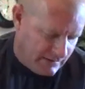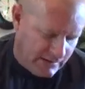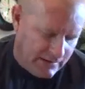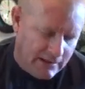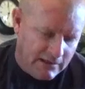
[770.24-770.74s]

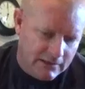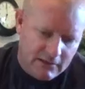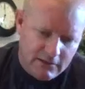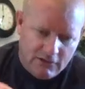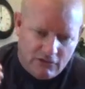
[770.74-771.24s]
And
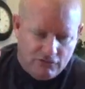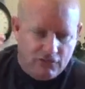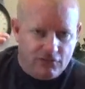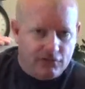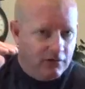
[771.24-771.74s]

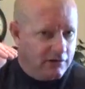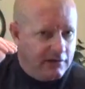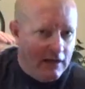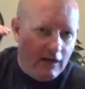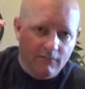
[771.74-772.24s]
just going to
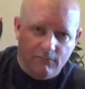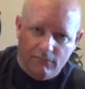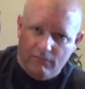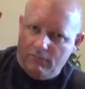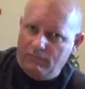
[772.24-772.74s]
keep
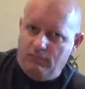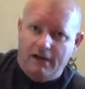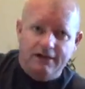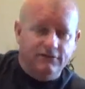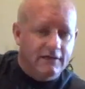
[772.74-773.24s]

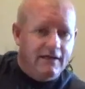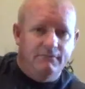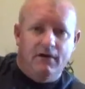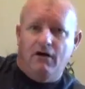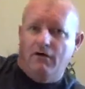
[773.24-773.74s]
raising
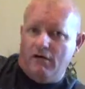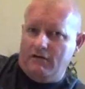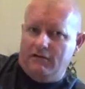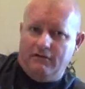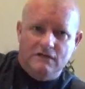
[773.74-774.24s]
that
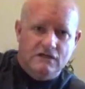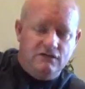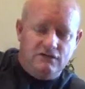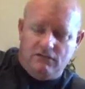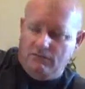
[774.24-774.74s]
bar,
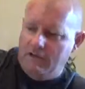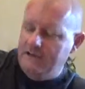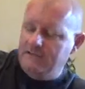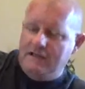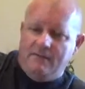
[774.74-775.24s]
just
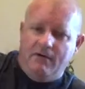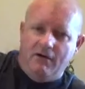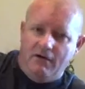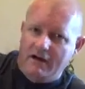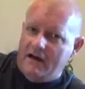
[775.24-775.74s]
raising that
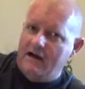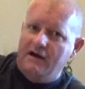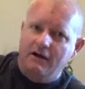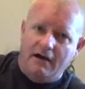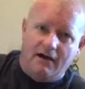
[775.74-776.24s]
bar
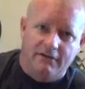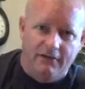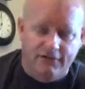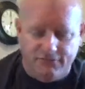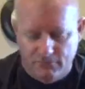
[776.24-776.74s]
higher and higher.
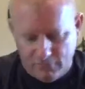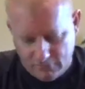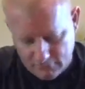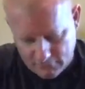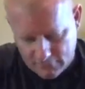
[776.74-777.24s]
That's what
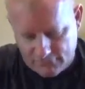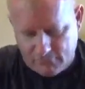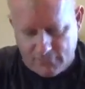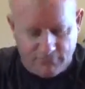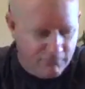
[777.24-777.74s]

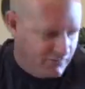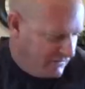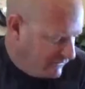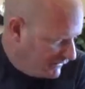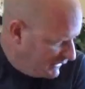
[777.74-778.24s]
I want
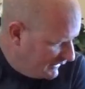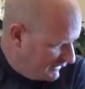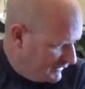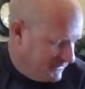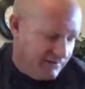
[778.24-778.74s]
to do.
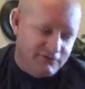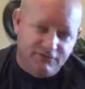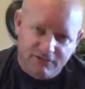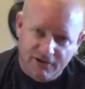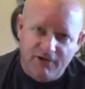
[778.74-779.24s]
I
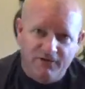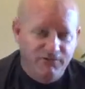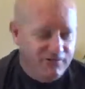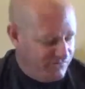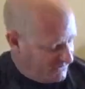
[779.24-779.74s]

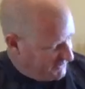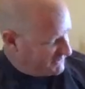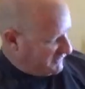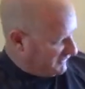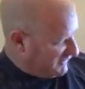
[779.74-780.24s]
wanted Jill to
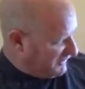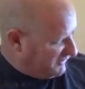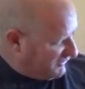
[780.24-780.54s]
come in here